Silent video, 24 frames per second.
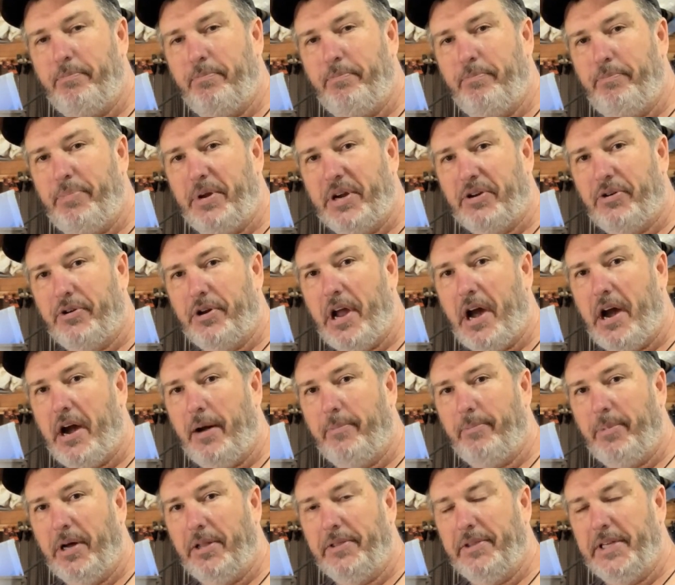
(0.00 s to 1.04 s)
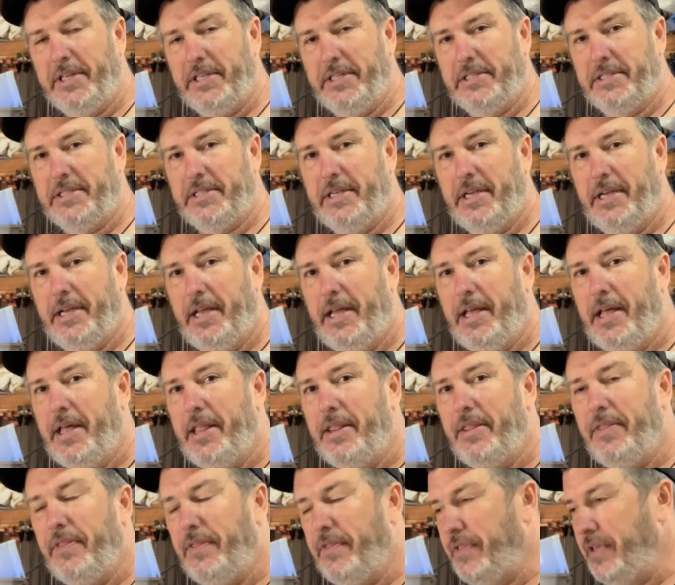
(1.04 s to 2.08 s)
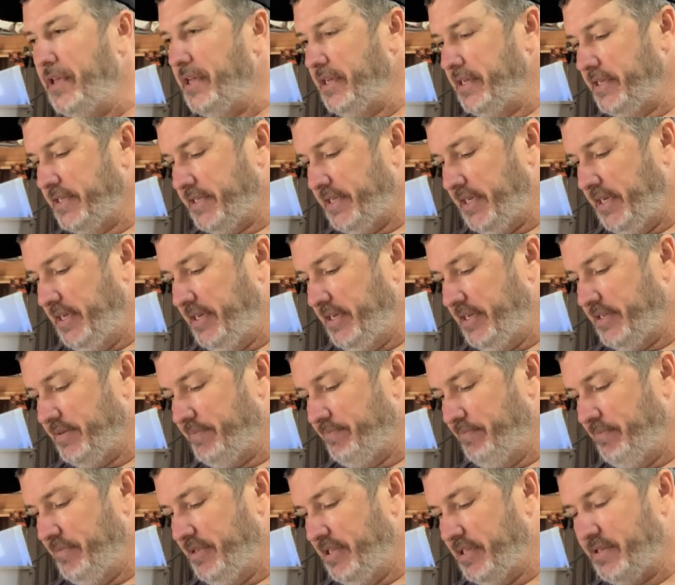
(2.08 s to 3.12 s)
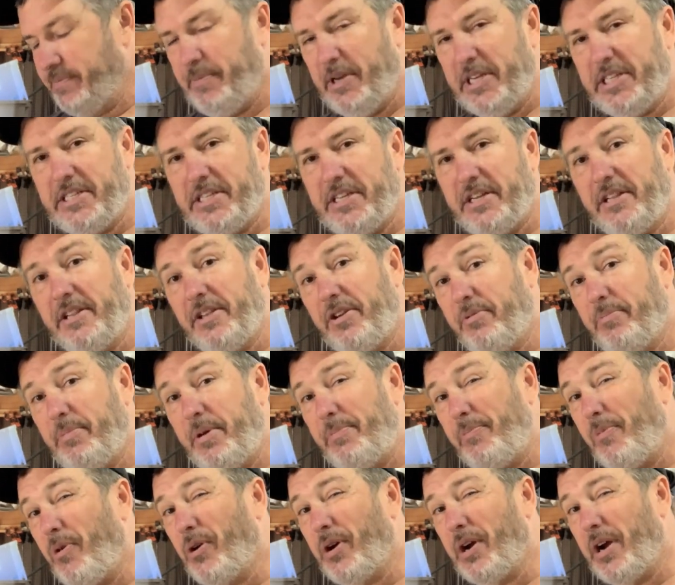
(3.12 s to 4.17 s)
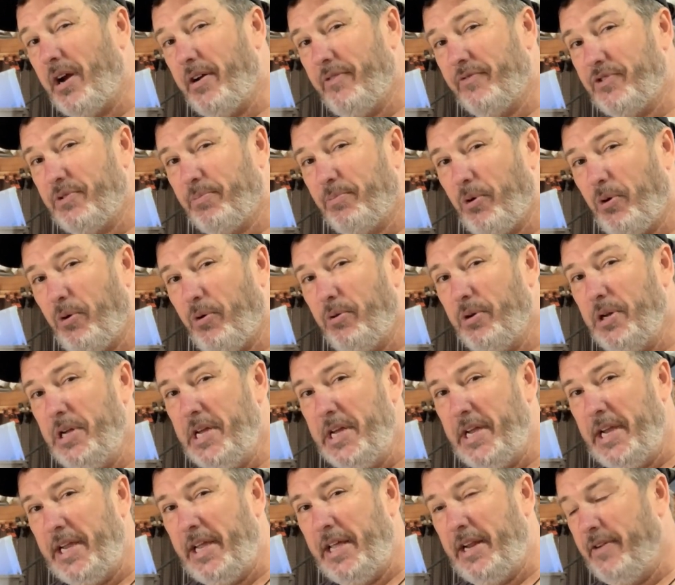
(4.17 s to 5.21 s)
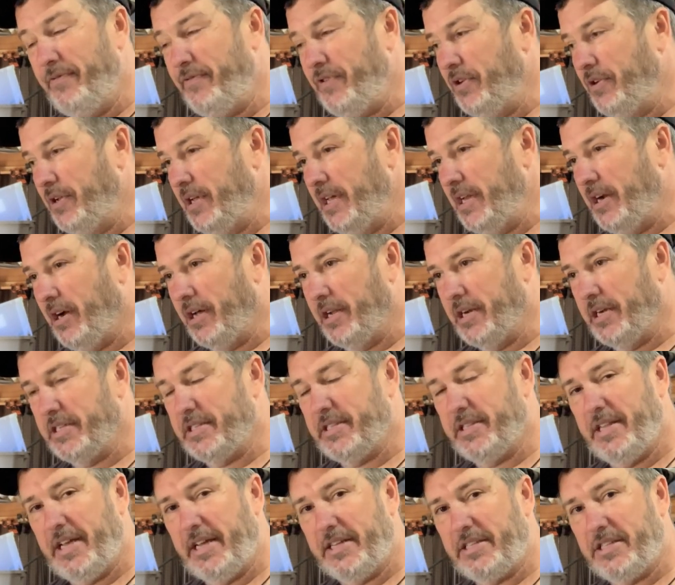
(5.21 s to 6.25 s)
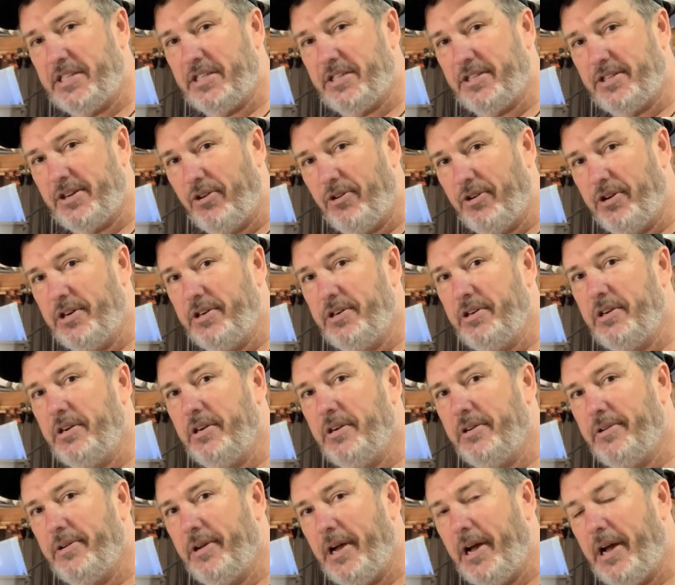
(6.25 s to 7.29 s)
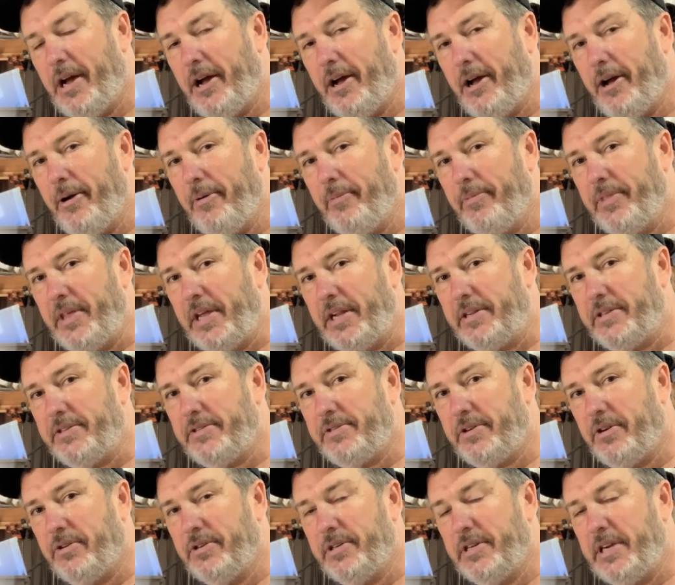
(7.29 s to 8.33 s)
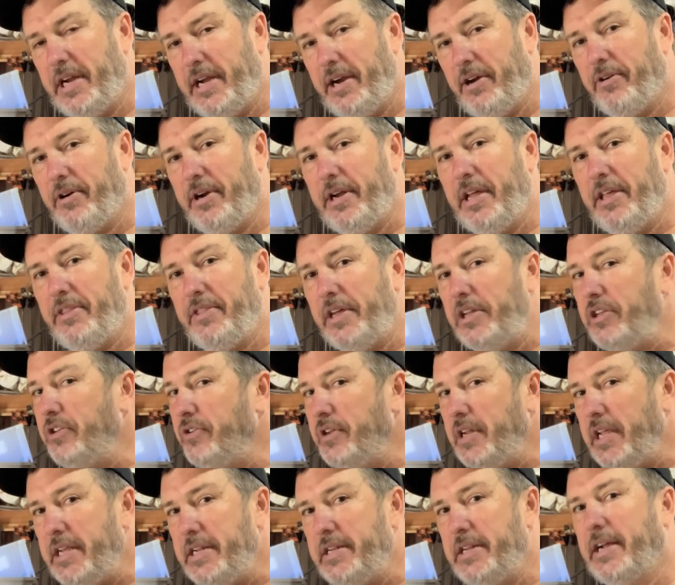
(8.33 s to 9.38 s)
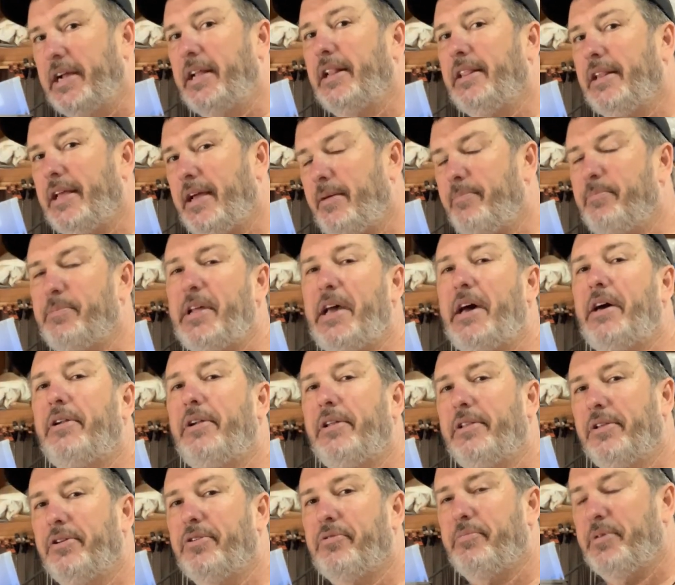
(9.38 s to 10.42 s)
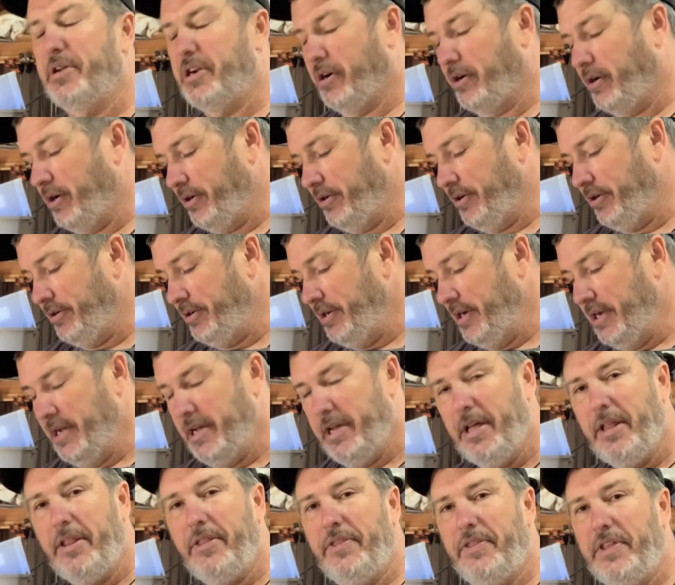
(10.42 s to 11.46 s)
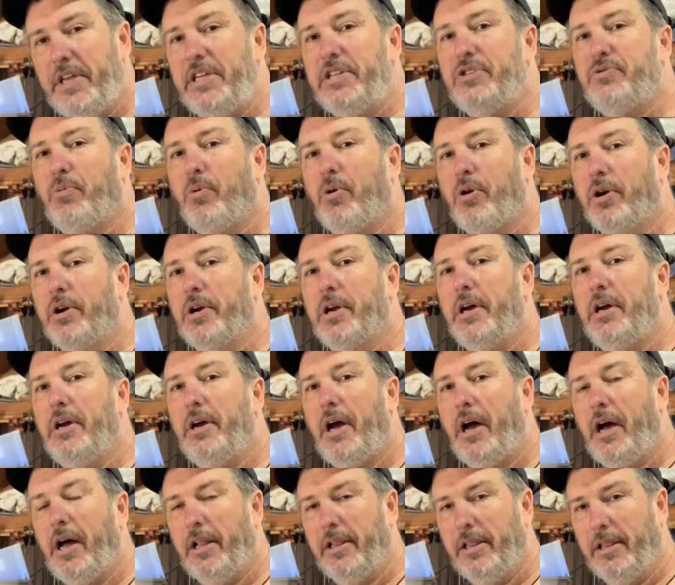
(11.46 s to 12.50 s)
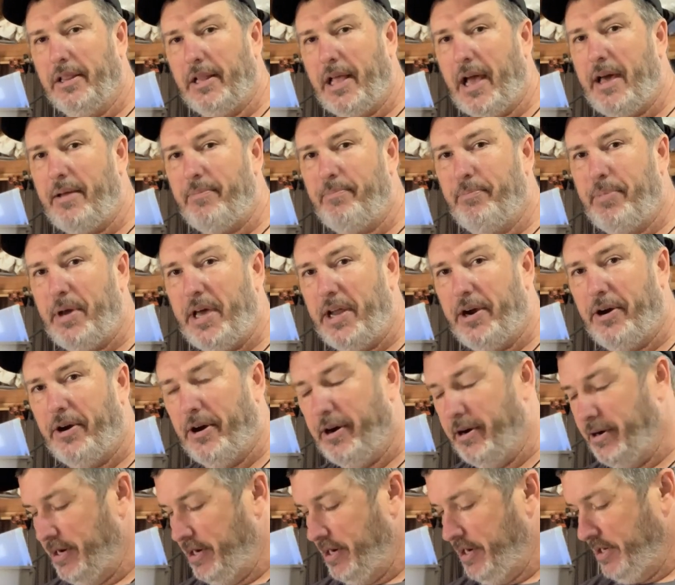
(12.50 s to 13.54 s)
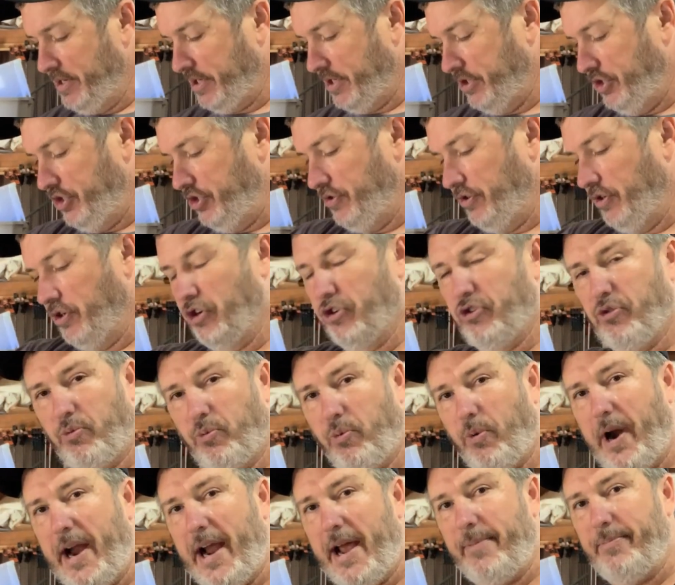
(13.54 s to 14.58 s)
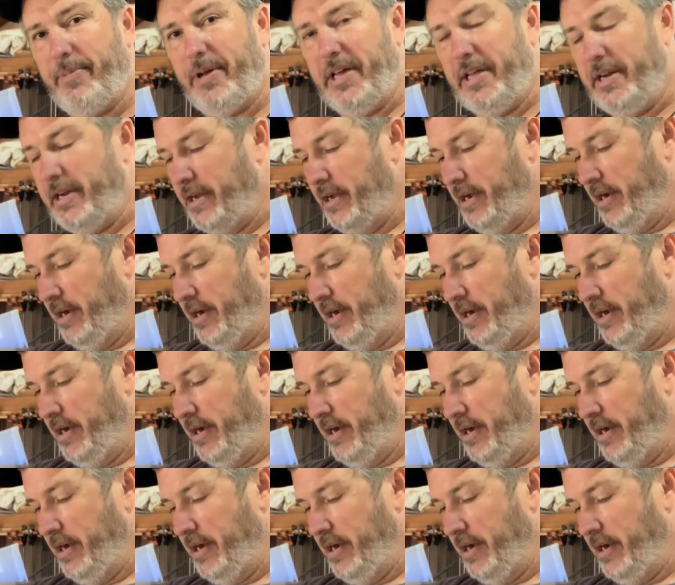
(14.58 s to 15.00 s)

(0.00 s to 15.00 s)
knob on these. This makes it a little bit more comfortable, and if you get on that certain area that you need to clamp down a little bit harder, these work a lot better because you can grab it,